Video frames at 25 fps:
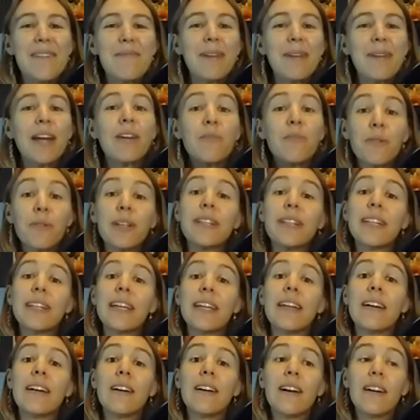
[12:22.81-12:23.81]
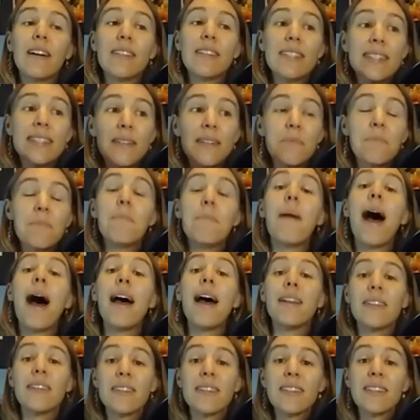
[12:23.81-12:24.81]
can really
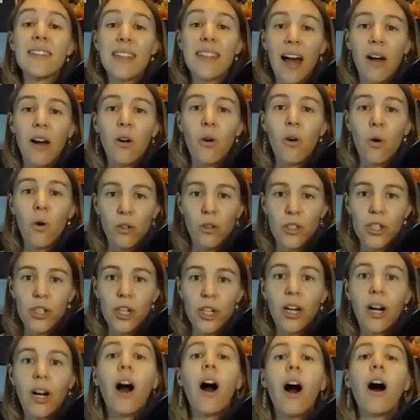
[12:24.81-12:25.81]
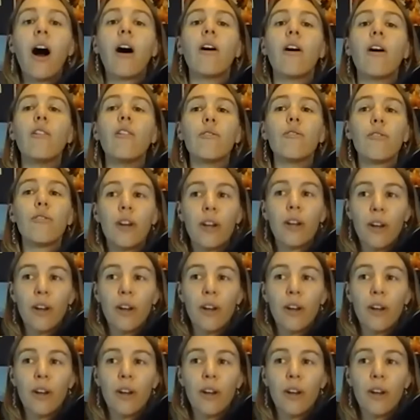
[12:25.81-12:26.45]
cement that culture of